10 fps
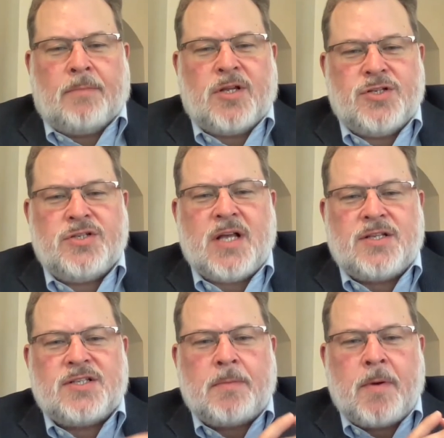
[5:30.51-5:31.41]
Could you tell
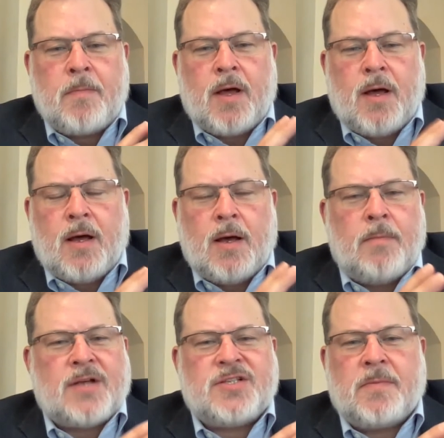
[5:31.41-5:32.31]
us
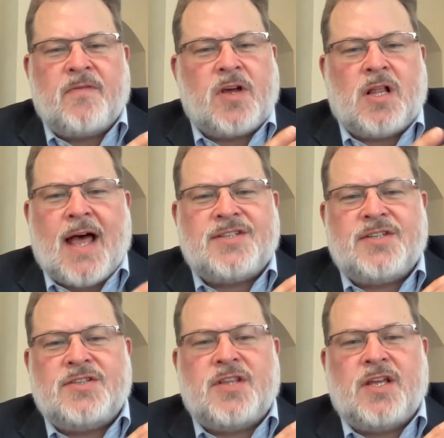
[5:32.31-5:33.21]
about some of the
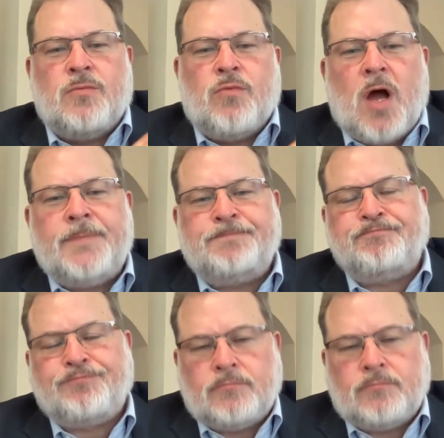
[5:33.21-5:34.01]
classes that you run?